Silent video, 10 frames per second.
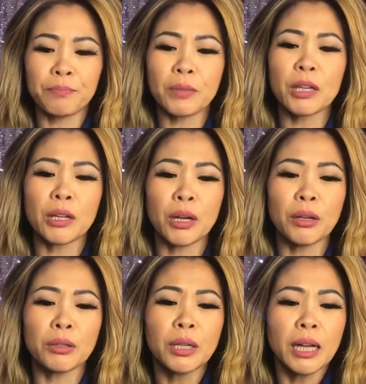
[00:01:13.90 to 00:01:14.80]
you
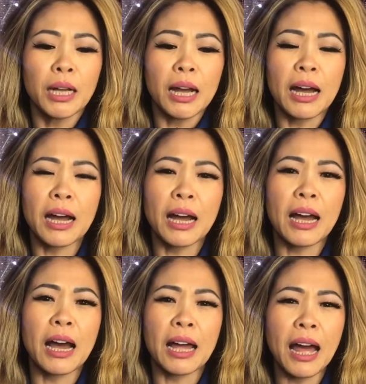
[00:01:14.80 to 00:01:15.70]
know,
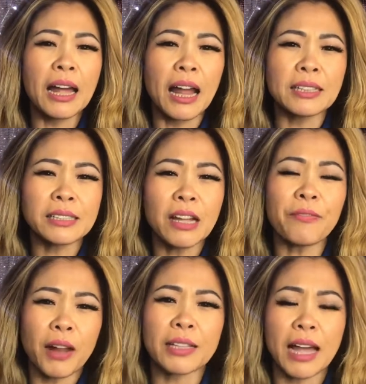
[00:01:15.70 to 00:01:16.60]
and
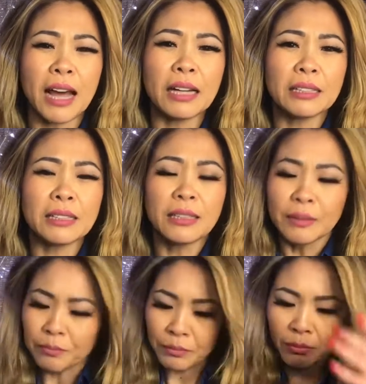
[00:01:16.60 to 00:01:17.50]
stuff like that.
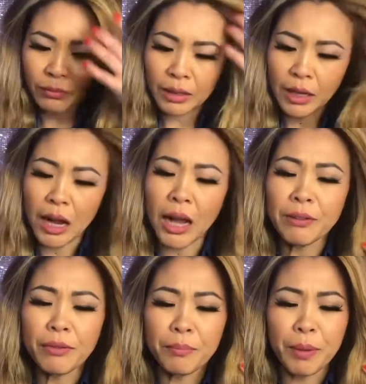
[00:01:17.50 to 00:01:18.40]
I
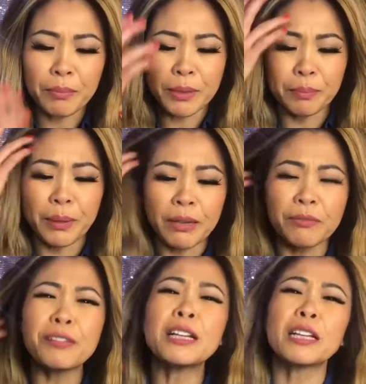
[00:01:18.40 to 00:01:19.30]
remembered
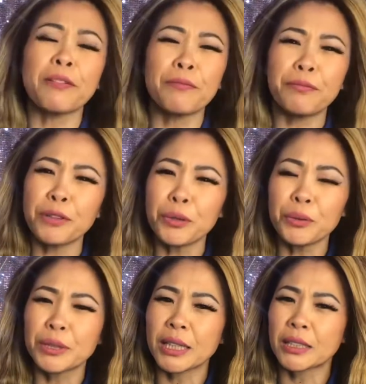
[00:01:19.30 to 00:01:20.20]
being really
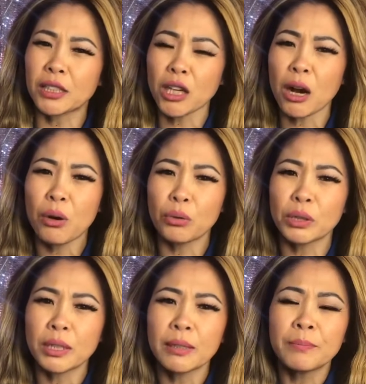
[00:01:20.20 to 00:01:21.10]
confused as a
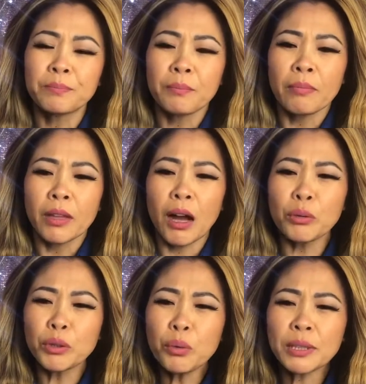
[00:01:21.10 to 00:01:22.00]
child. I
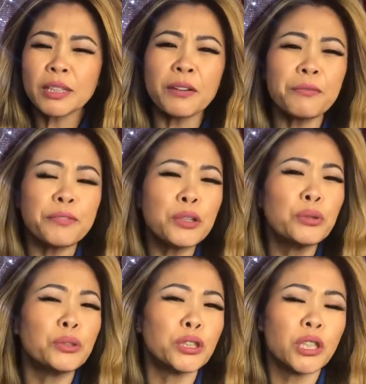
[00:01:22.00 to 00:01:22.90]
was always a
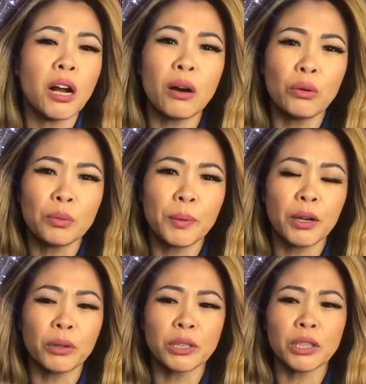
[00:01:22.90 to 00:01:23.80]
confused child
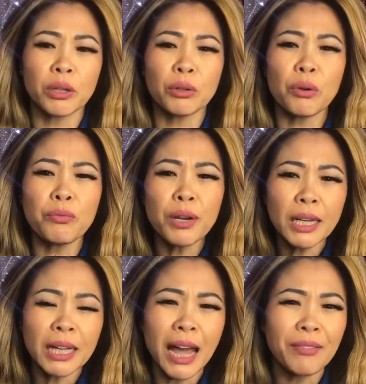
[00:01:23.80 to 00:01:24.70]
because, you know, not
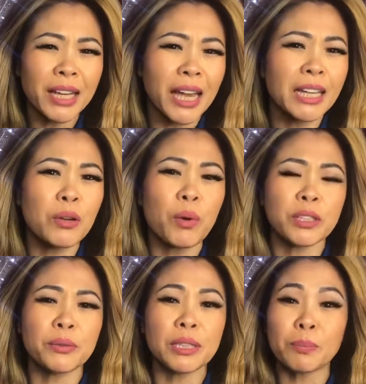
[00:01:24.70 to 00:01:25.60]
really having anyone
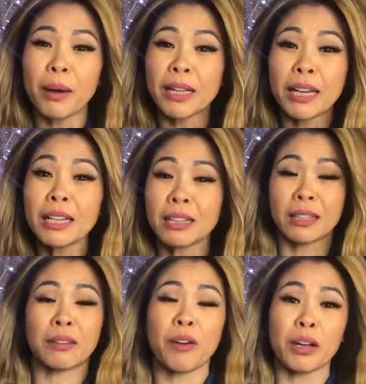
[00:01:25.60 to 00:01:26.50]
to explain
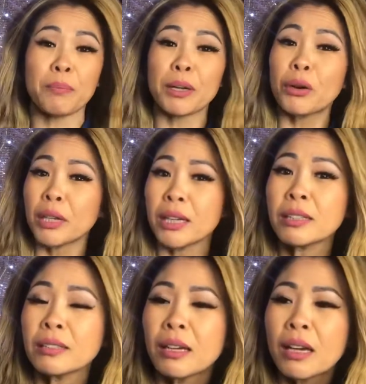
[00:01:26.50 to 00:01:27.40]
anything, if I can be
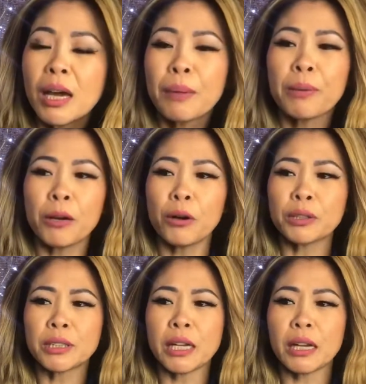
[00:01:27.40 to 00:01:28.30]
honest,
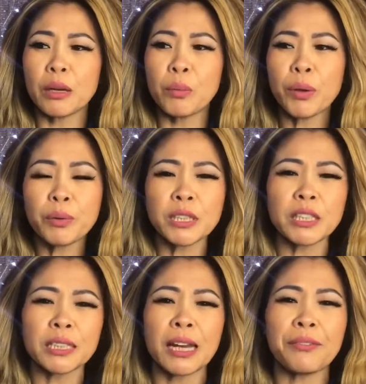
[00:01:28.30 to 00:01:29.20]
because we was
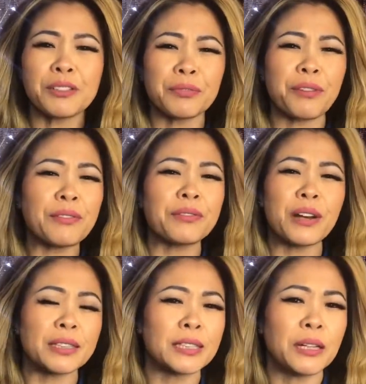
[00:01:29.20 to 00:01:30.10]
just left to fend for
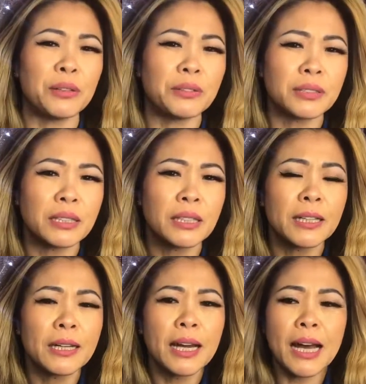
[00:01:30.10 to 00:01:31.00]
ourselves.
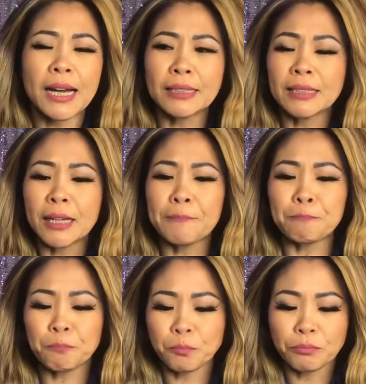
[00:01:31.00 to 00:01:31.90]
And
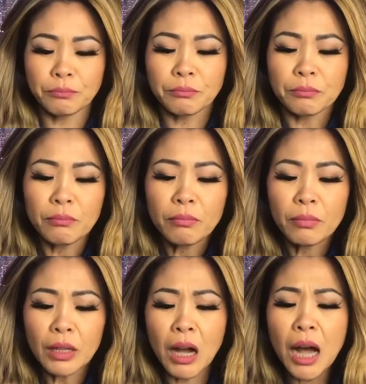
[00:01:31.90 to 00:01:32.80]

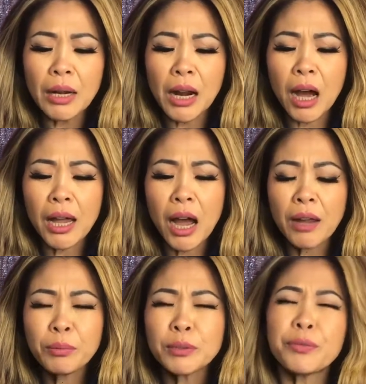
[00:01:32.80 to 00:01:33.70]
I
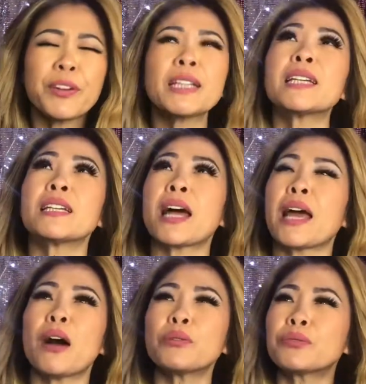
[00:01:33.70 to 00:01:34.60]
was thinking,
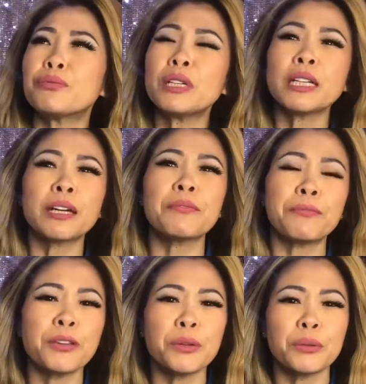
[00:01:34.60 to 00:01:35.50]
like, I was really
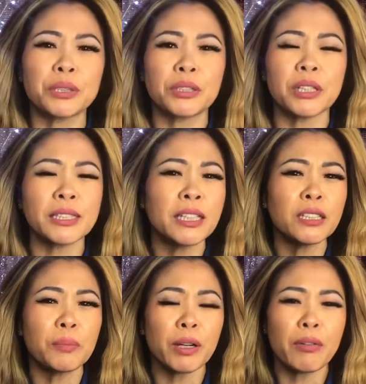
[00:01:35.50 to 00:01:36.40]
confused, because I said
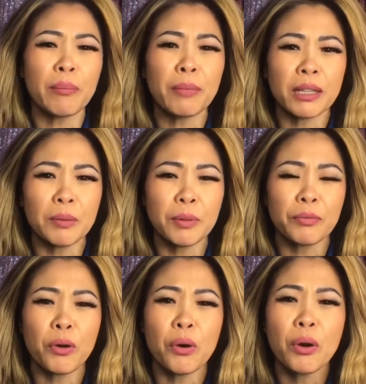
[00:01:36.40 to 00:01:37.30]
to my grandmother
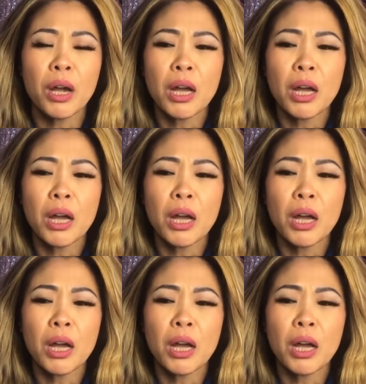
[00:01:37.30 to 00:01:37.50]
before,